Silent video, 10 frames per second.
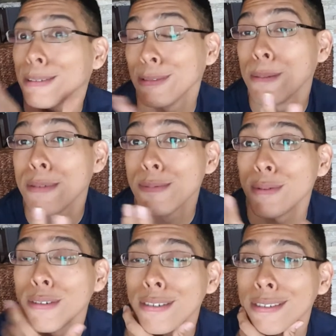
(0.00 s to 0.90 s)
Some people
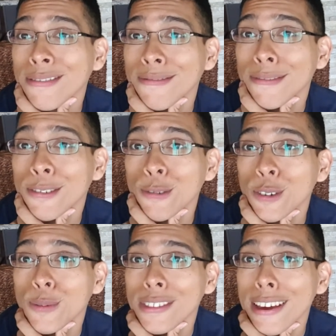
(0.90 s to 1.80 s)
are gonna
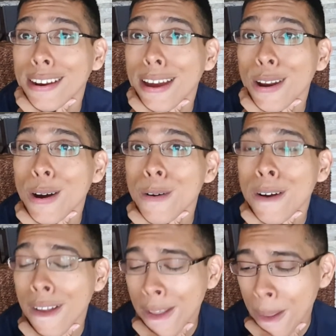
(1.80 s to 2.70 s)
disagree with that, I know.
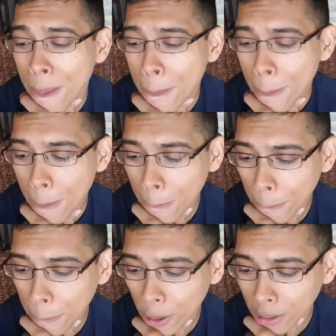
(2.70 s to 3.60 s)

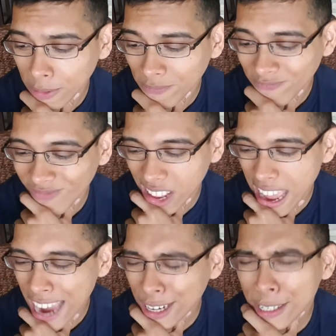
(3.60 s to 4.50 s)
But
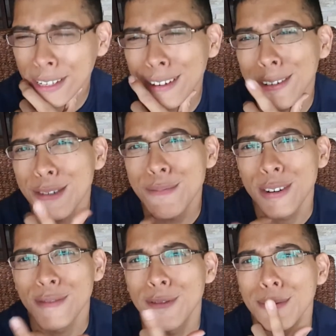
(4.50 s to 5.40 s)
it just doesn't do
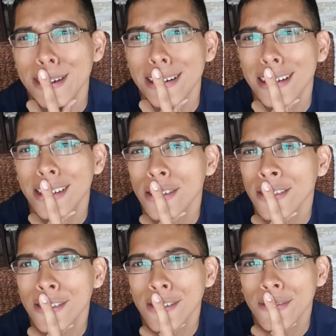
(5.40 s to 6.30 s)
much for me.
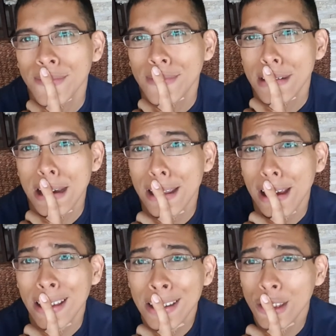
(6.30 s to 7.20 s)

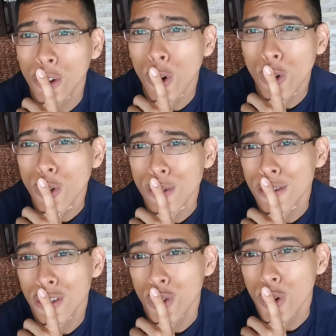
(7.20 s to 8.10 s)
I think the whole
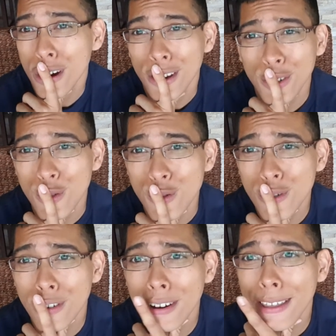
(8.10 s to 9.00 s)
story is cool
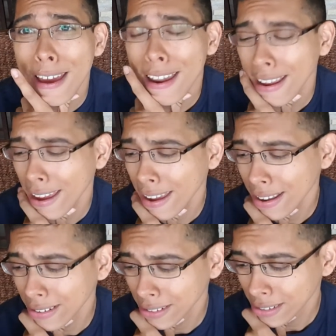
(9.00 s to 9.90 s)
and all that,
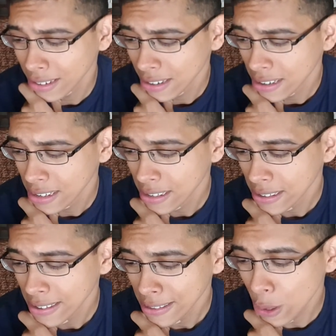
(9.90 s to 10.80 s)
and
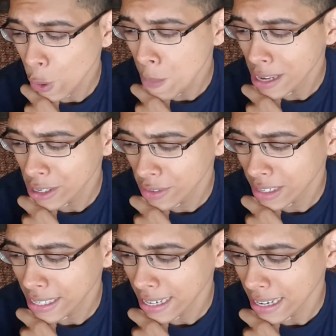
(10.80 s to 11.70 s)
the whole message of
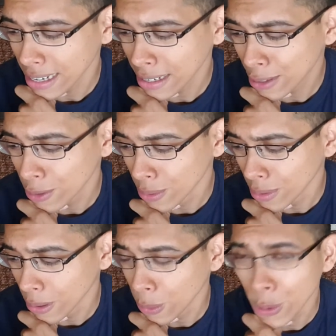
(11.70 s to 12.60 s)
sticking to
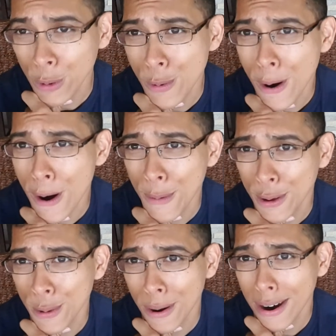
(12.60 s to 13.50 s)
who you are and
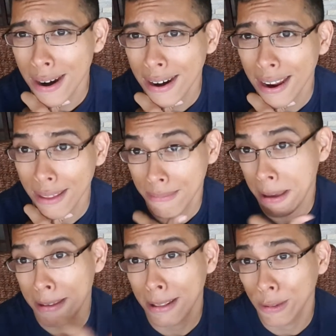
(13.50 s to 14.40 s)
what you are,
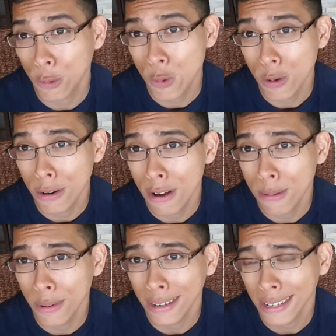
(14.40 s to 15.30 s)
I think that's cool and all,
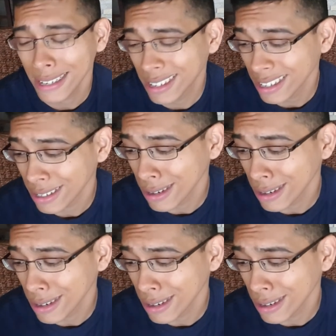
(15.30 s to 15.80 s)
but it just